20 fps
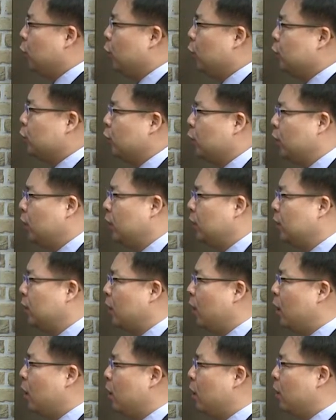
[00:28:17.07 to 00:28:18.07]
So it
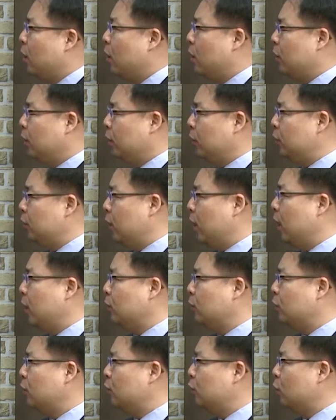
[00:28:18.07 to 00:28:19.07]

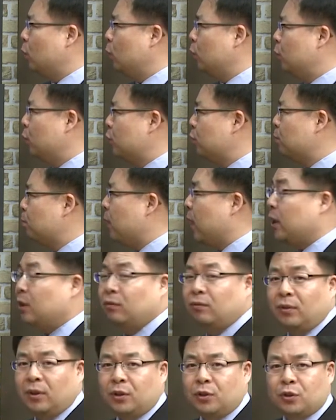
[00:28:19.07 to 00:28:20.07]
contains disorder's main
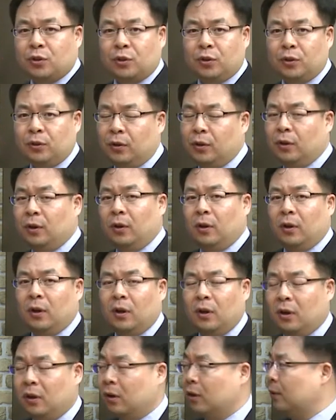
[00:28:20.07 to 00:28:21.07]
feature.
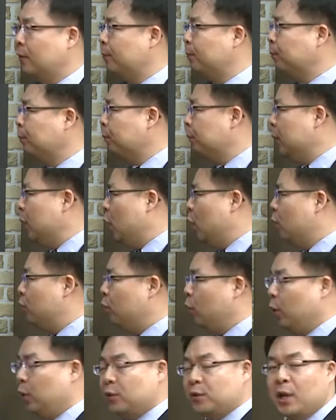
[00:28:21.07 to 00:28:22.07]

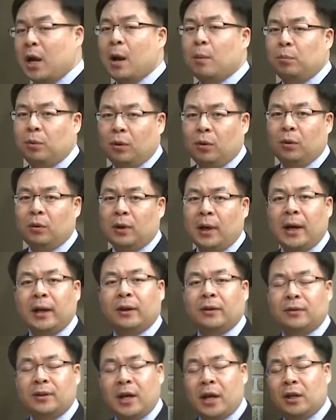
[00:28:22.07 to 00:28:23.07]
For example, like
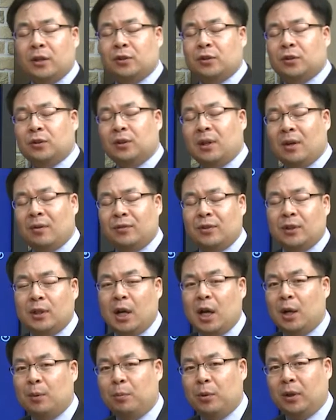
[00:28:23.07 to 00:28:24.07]
attention deficit
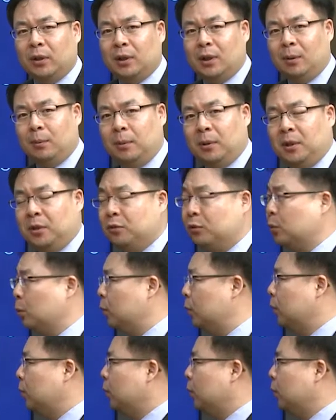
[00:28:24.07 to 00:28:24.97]
hyperactivity disorder.